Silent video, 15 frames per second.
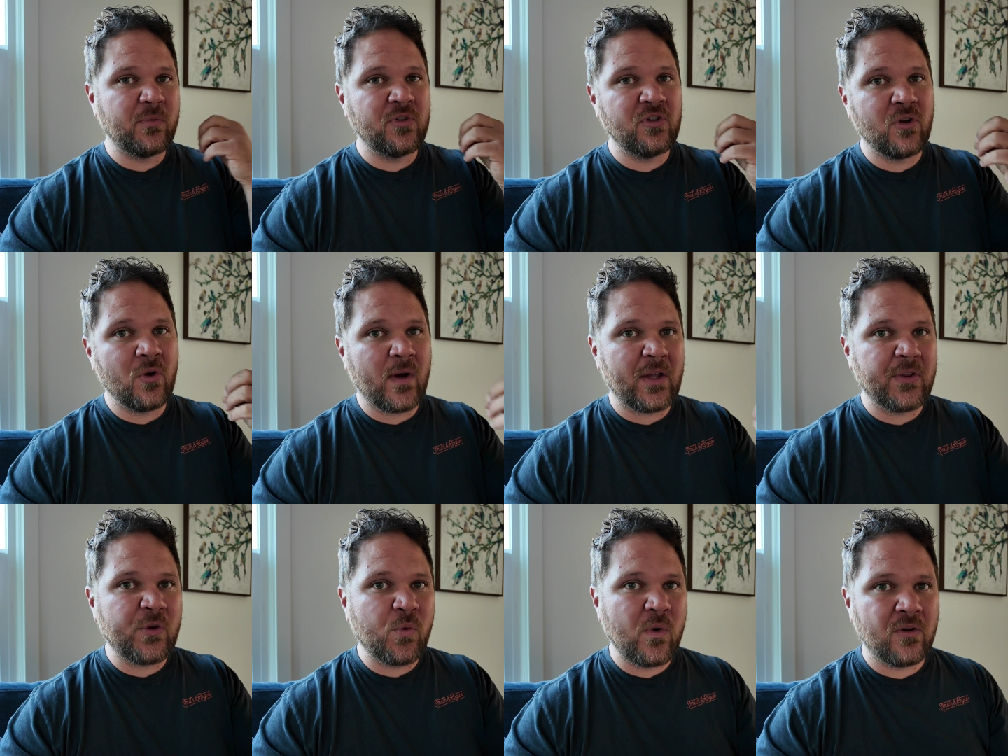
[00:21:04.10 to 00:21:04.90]
when you go out
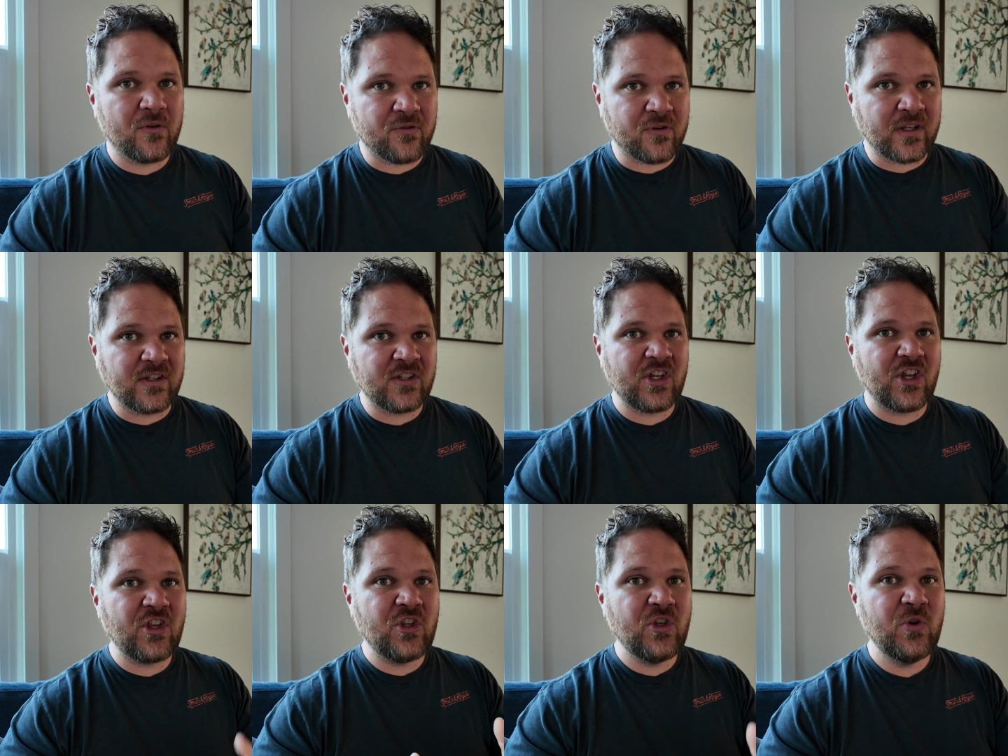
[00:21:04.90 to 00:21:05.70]
in the
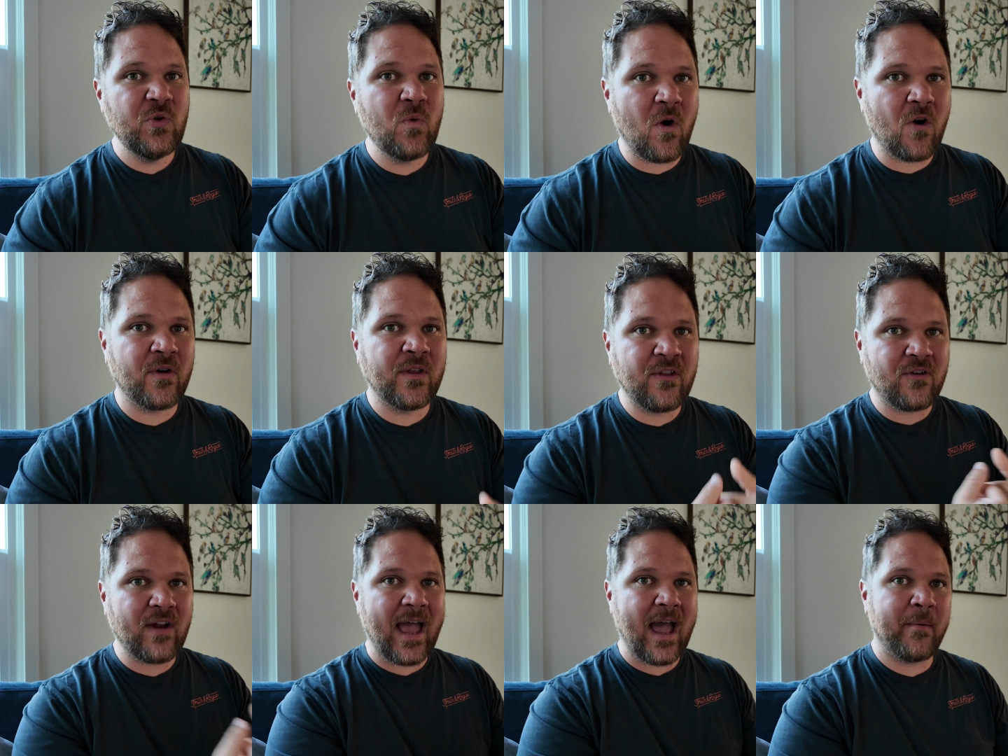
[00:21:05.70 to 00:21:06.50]
wilderness, you are in
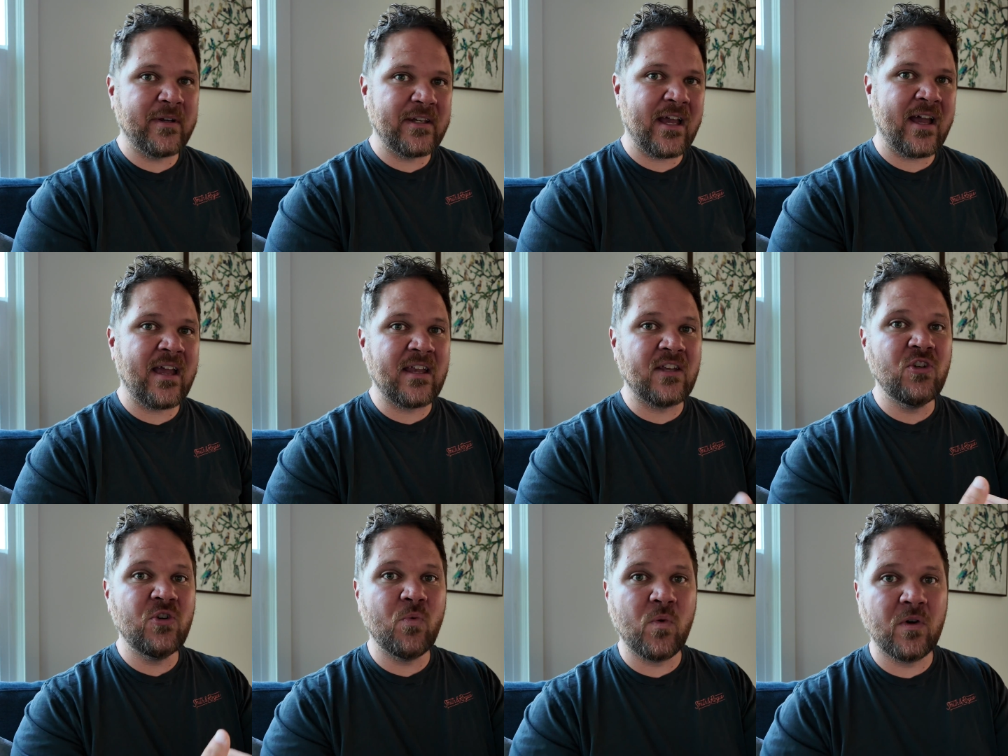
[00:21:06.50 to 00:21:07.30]
their habitat and
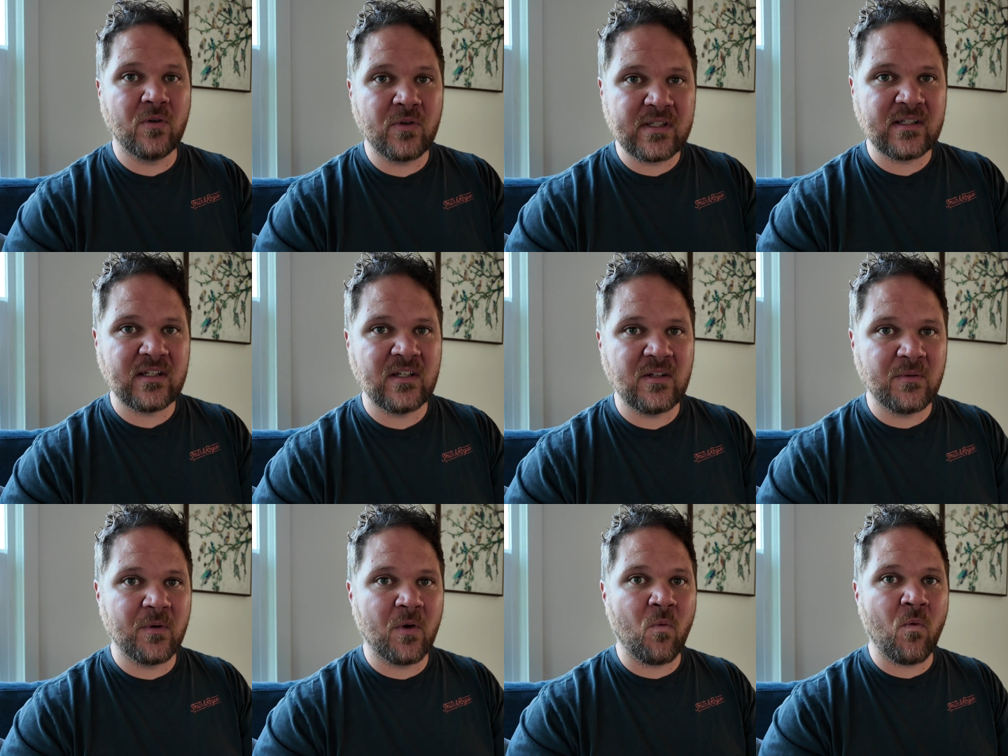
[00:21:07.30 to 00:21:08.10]
you will
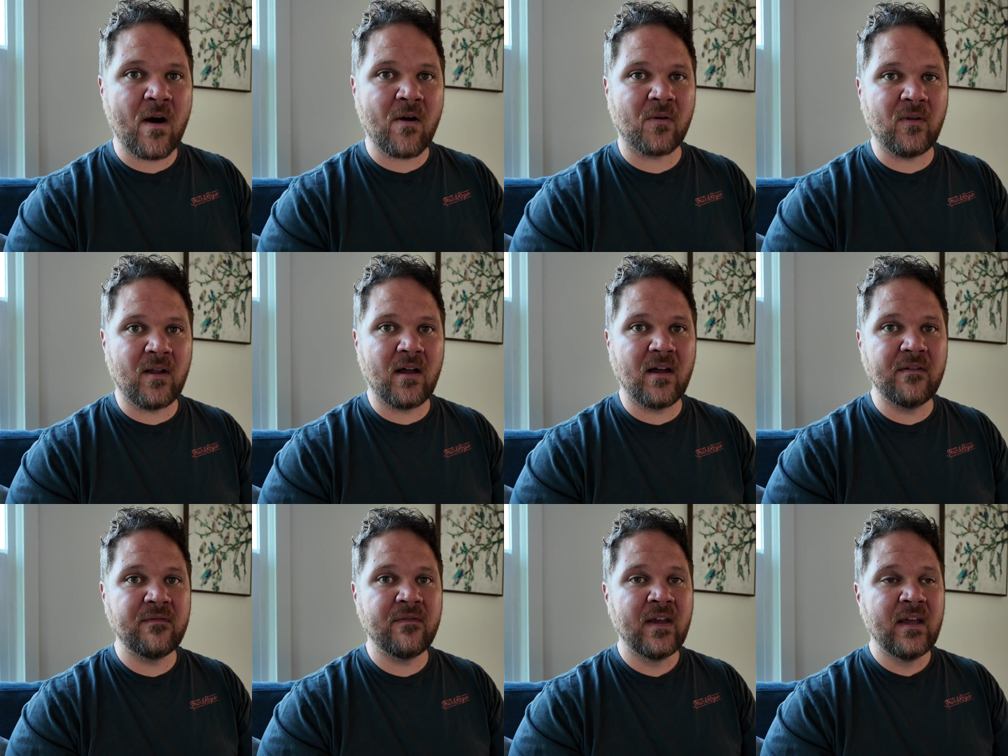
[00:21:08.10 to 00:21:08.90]
see
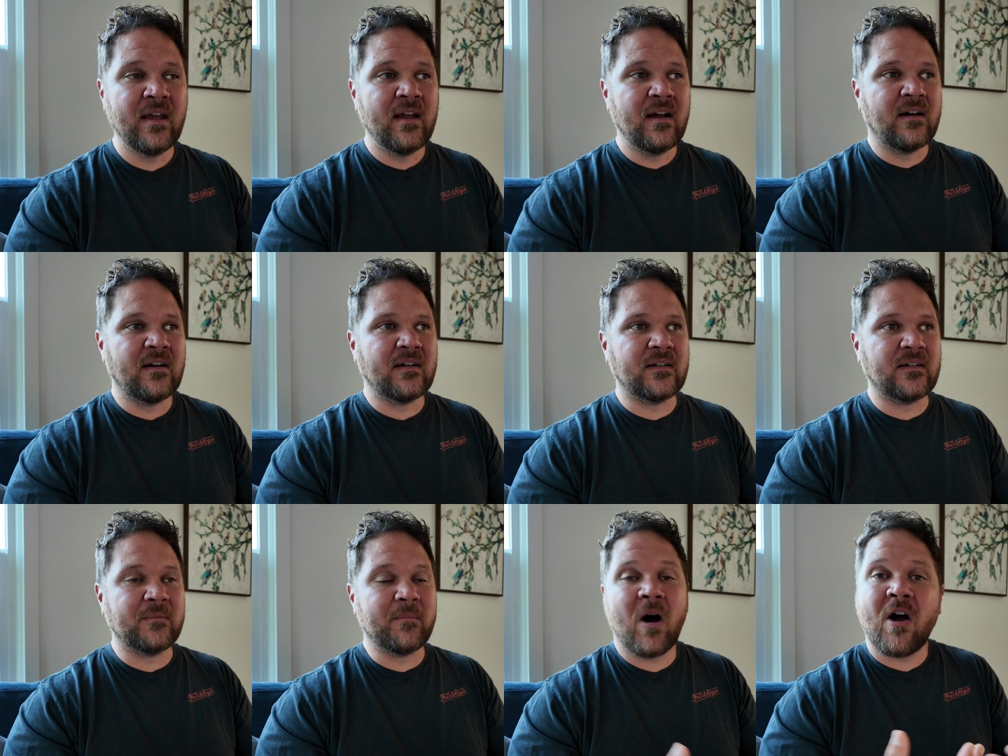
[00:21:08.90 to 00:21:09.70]
wildlife
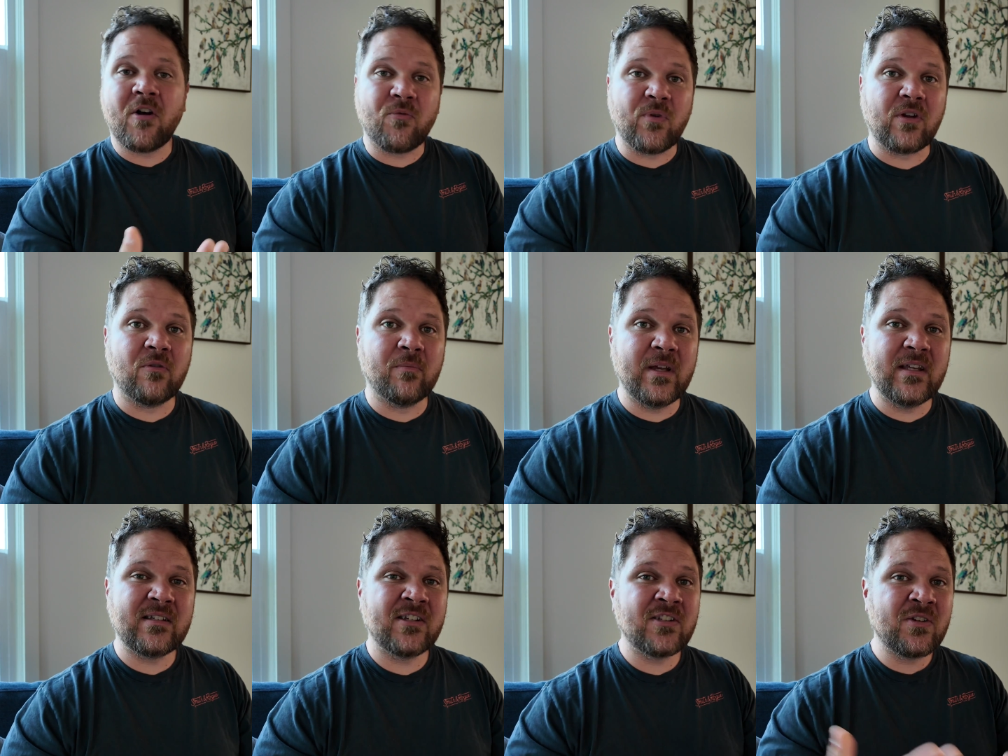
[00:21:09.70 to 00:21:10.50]
on a regular
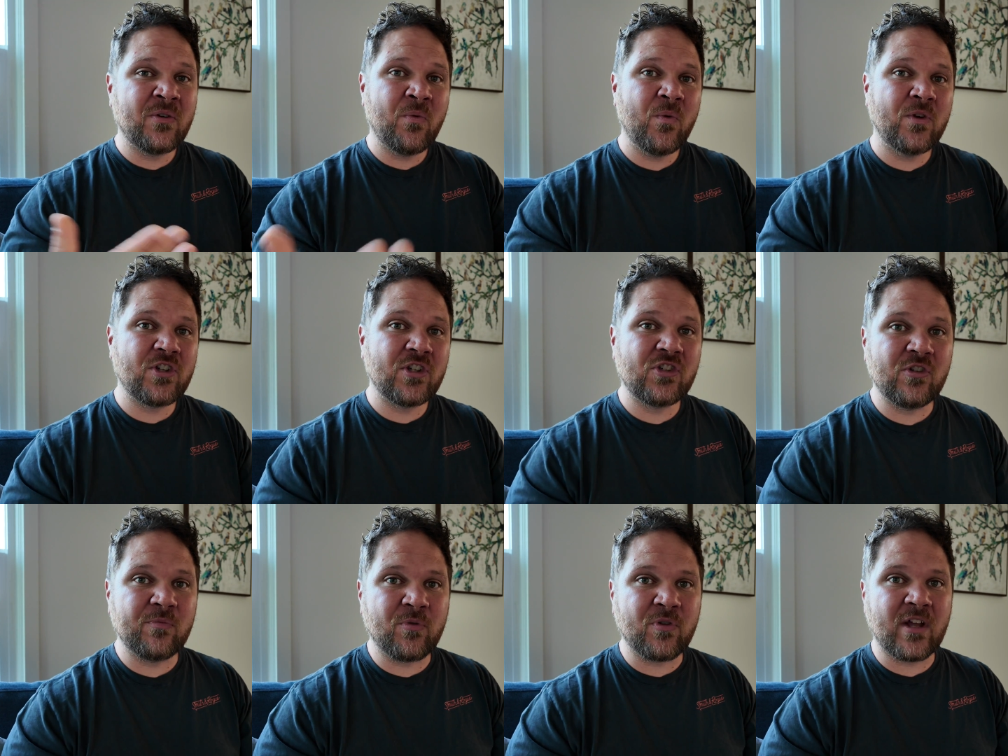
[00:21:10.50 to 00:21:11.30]
basis, which is
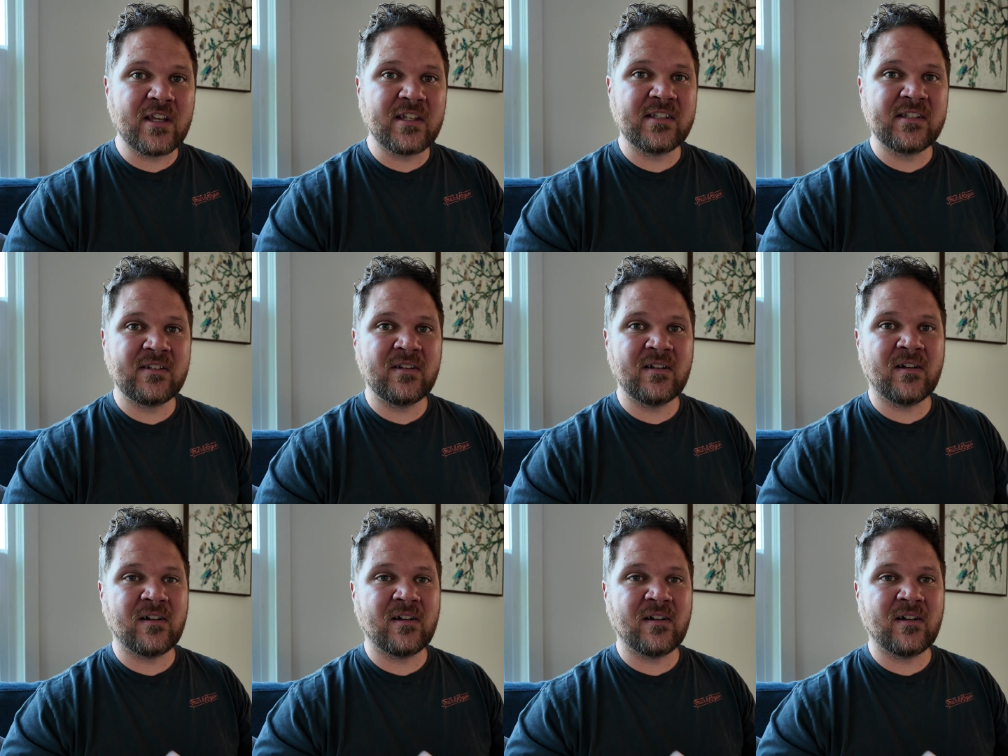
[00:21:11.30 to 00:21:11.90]
super nice,